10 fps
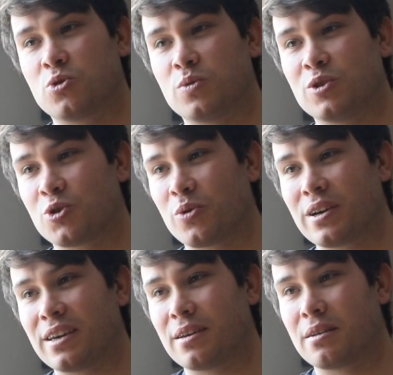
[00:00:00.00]

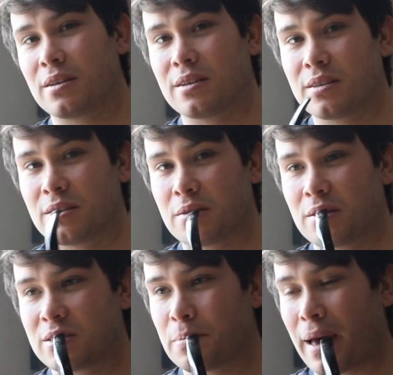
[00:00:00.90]
enjoy
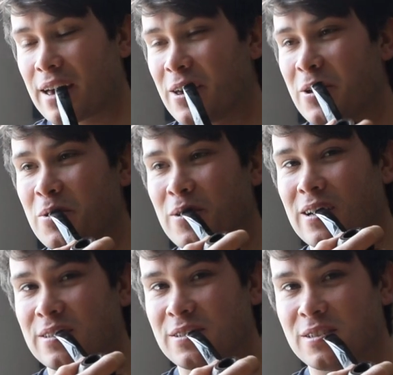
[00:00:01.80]
tobacco
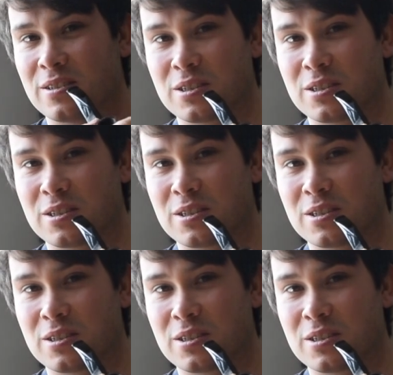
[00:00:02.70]
and